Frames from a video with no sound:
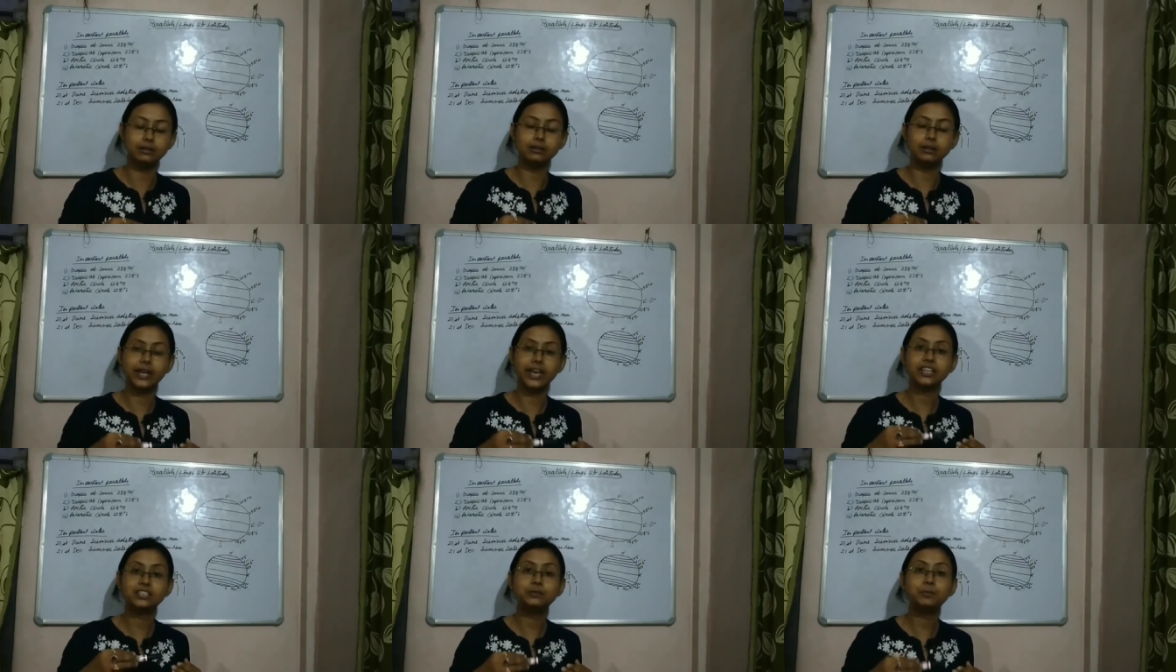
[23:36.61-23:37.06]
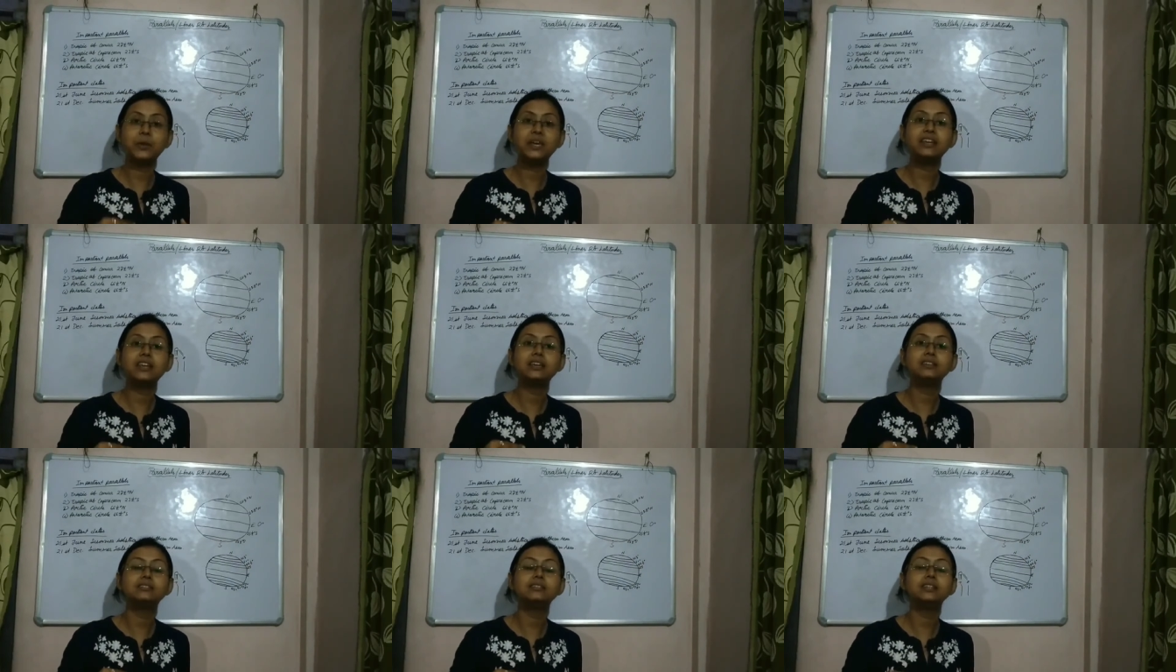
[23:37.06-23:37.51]

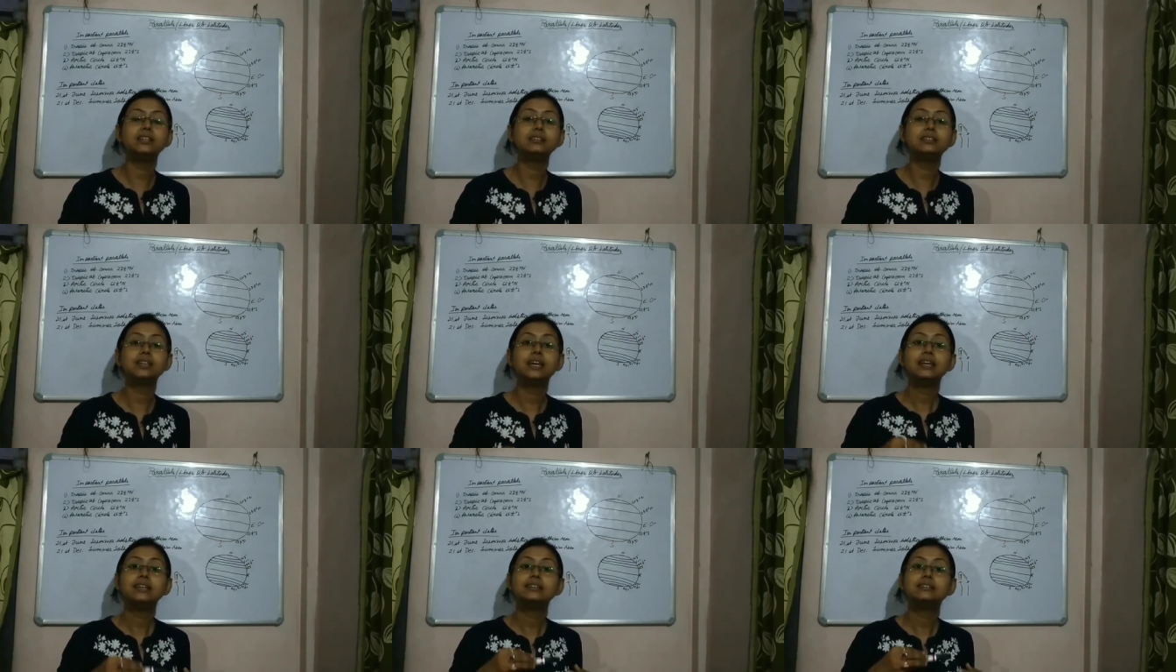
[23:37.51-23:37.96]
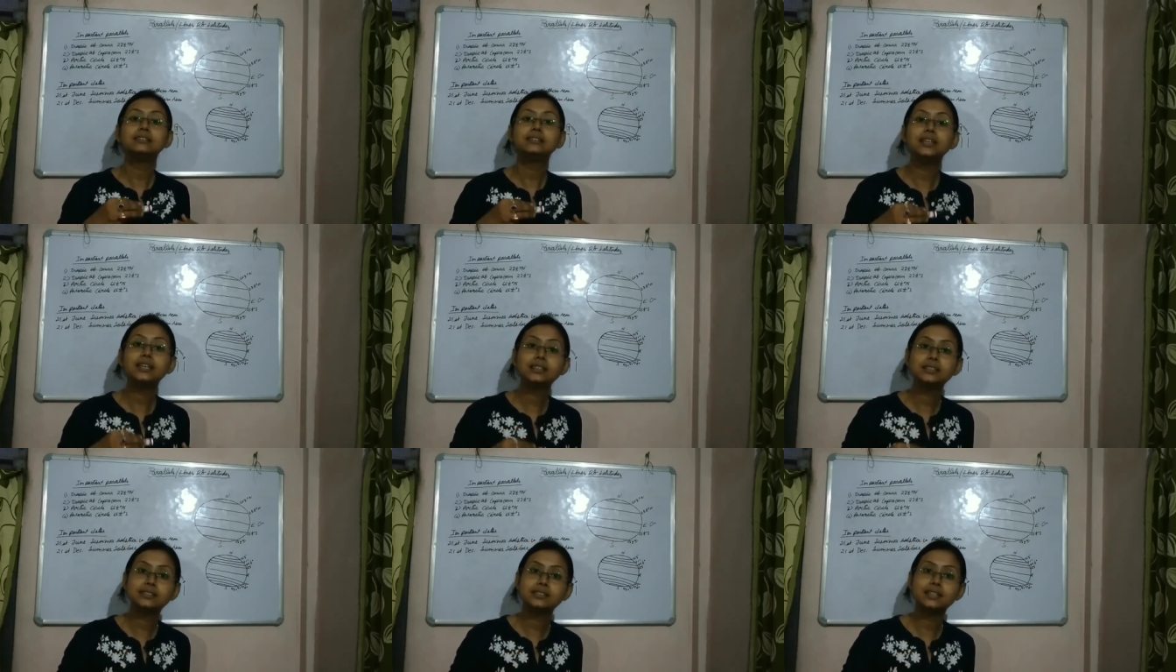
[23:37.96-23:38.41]
experience this
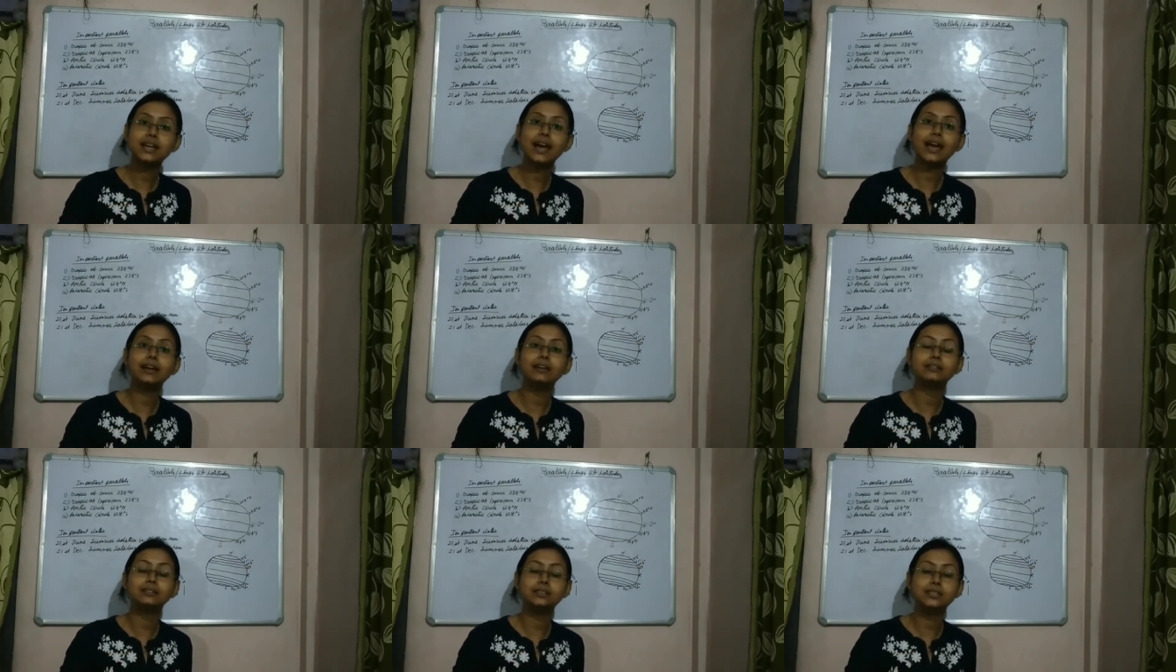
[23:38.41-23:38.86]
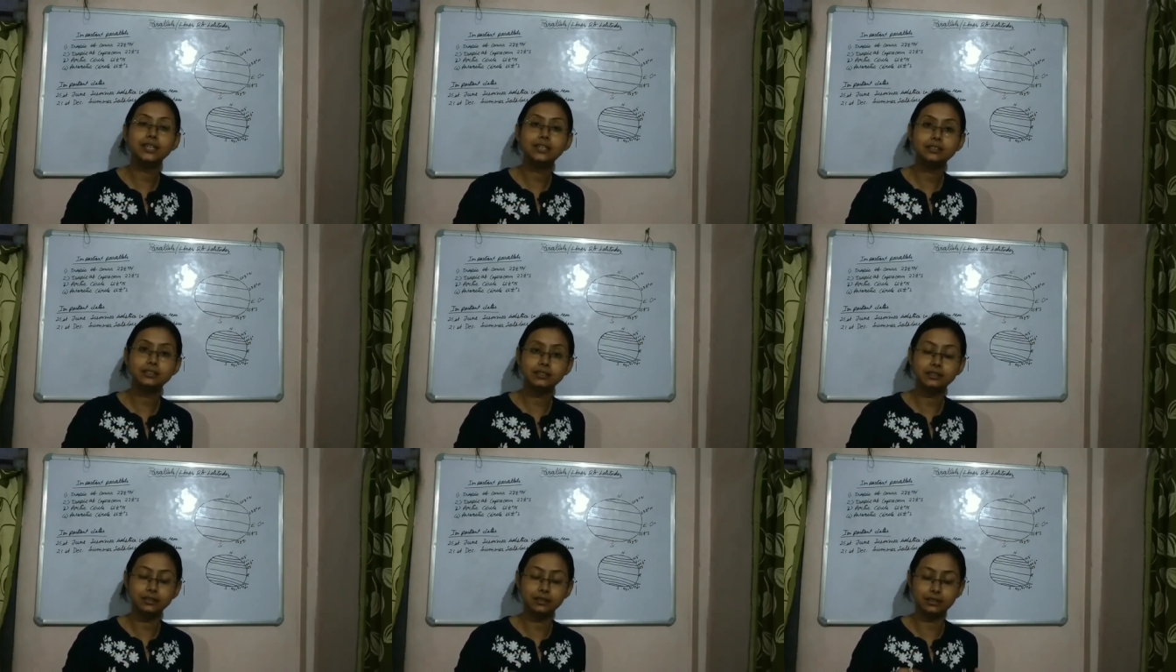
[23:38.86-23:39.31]
6
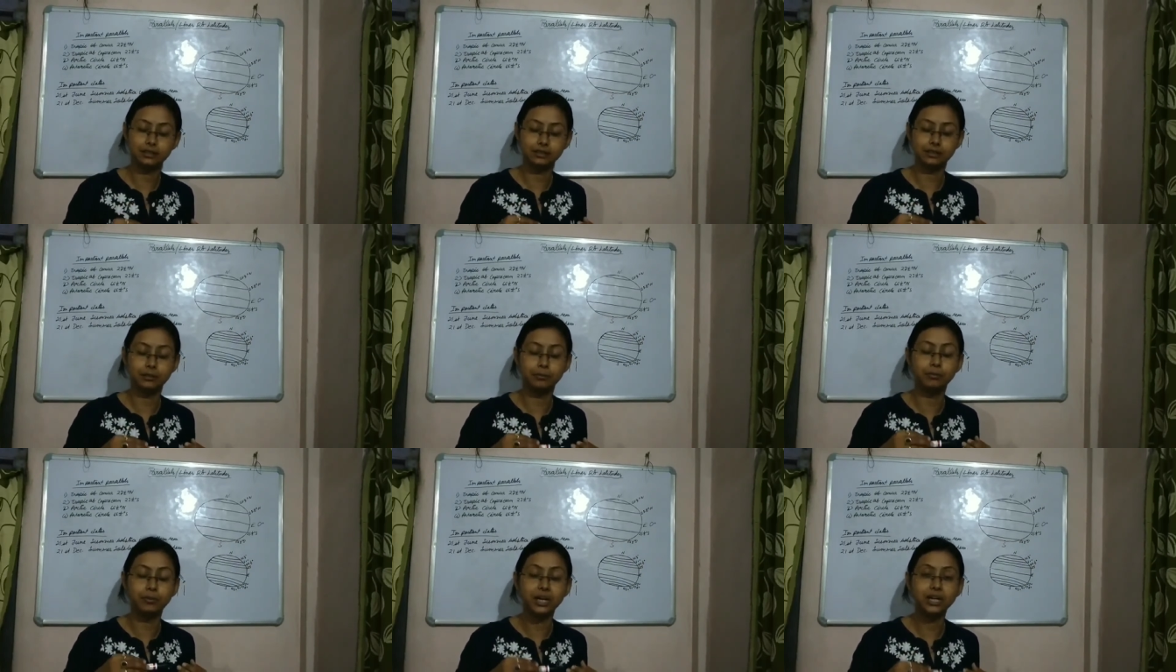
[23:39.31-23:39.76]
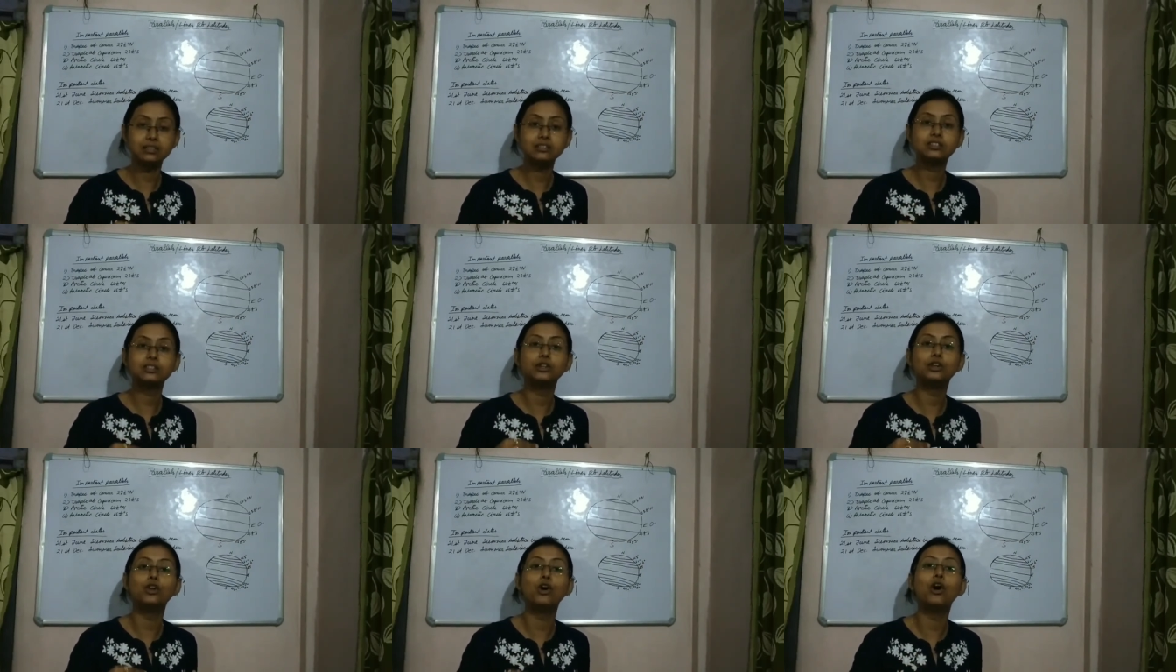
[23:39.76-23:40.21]
months
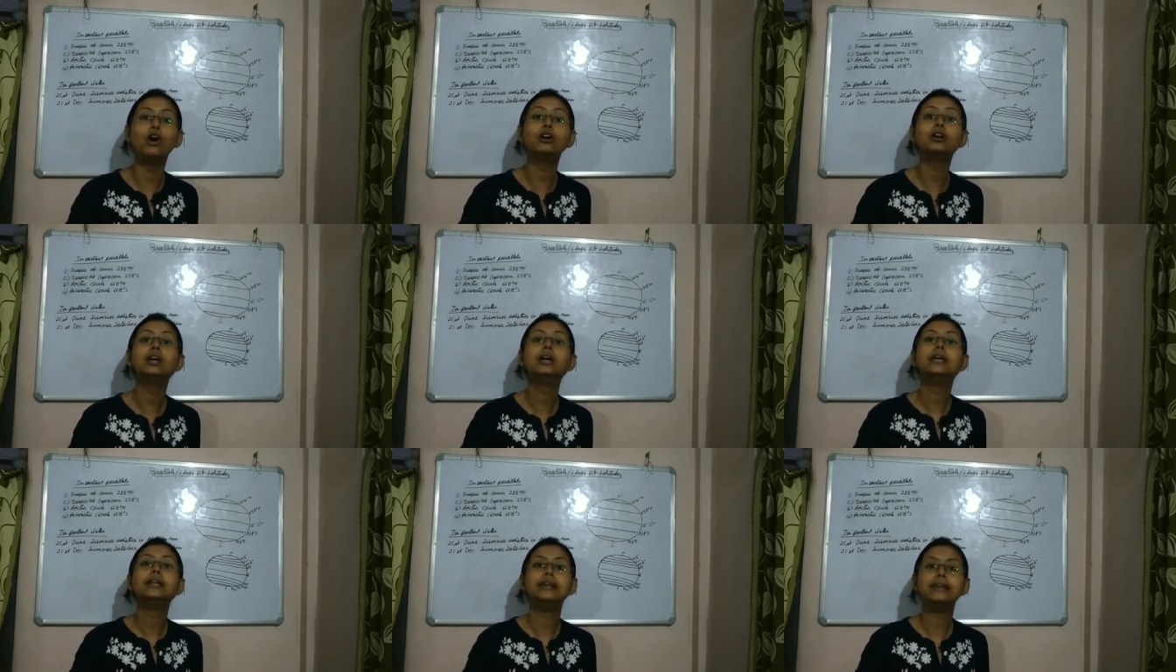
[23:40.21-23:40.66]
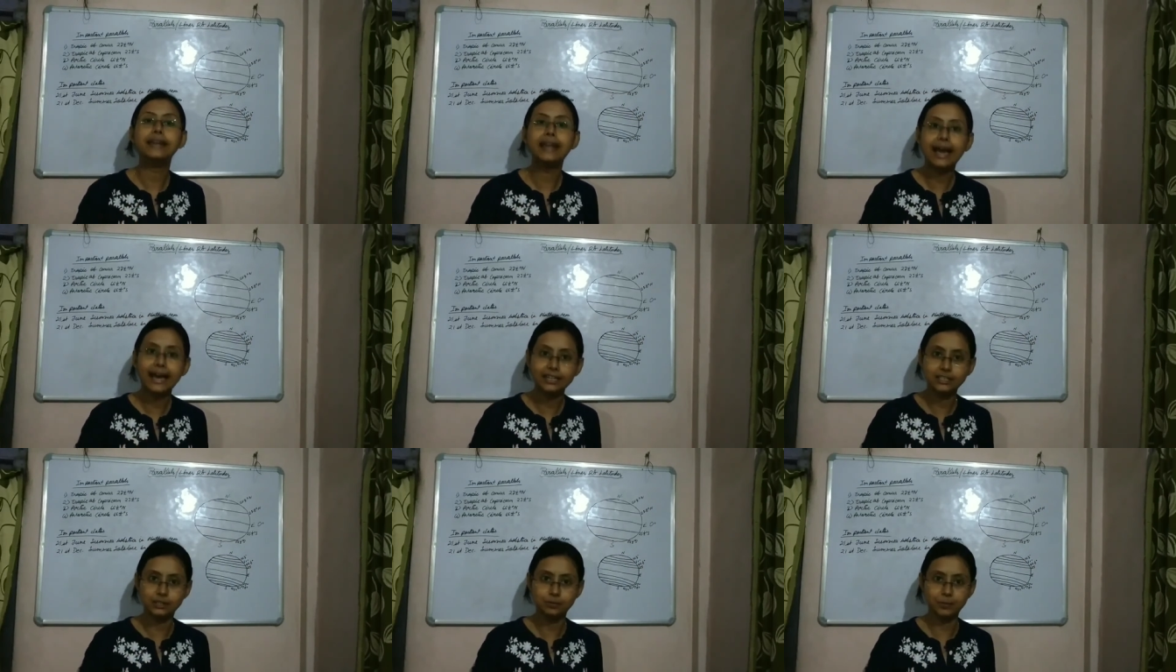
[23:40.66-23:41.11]
long
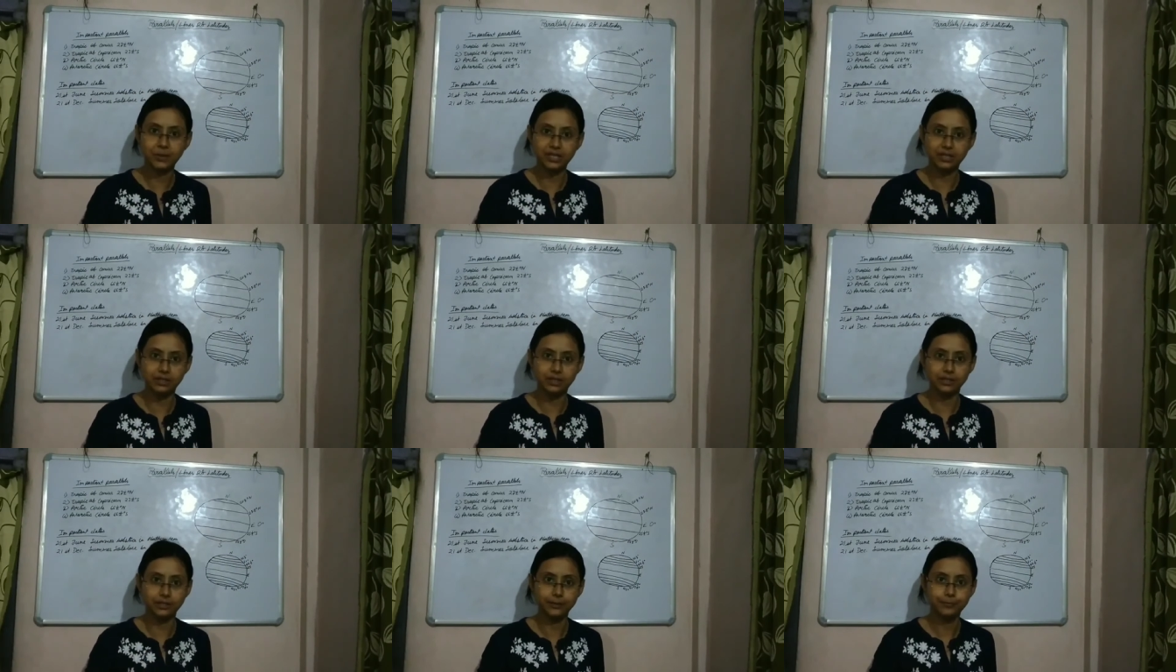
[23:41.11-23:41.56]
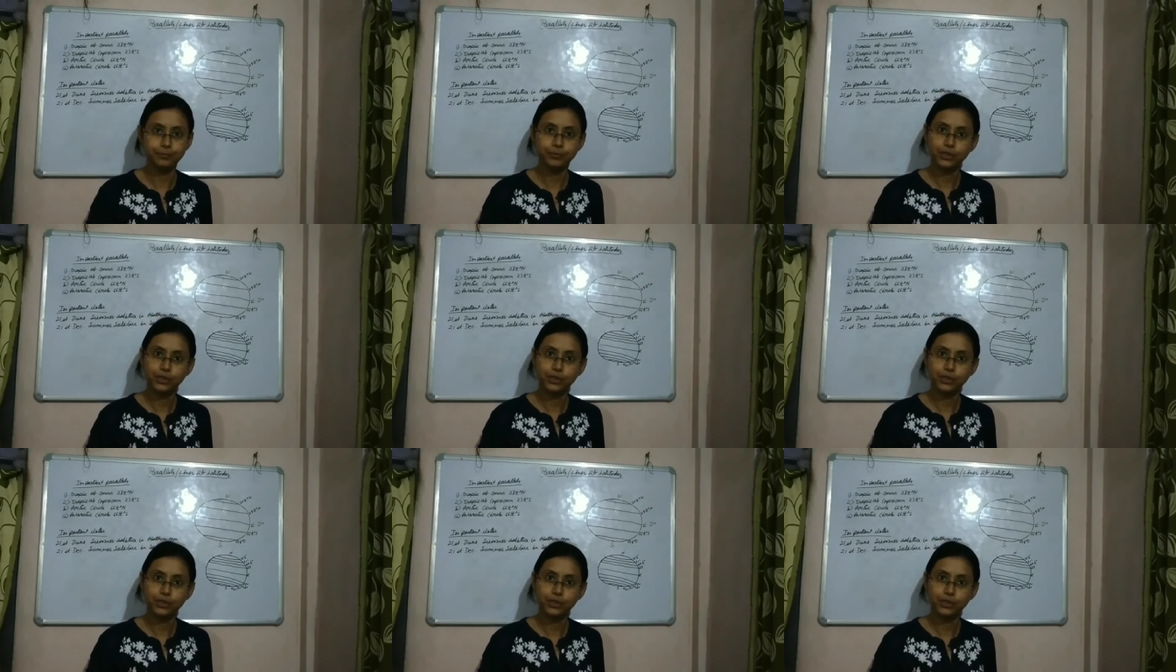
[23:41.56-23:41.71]
night period.